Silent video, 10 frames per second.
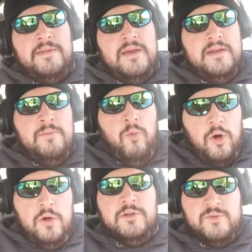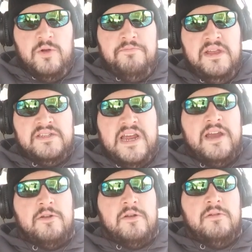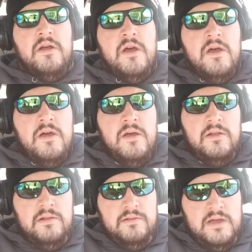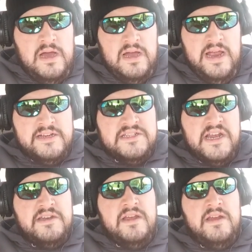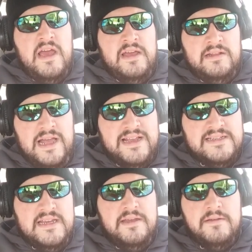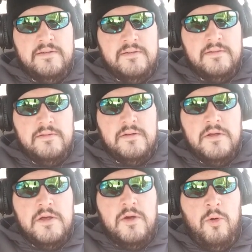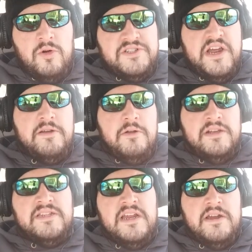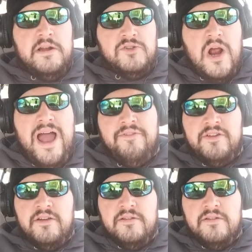then Worlds would be Standard, Extended, and Legacy. Or Standard, Extended, and Draft.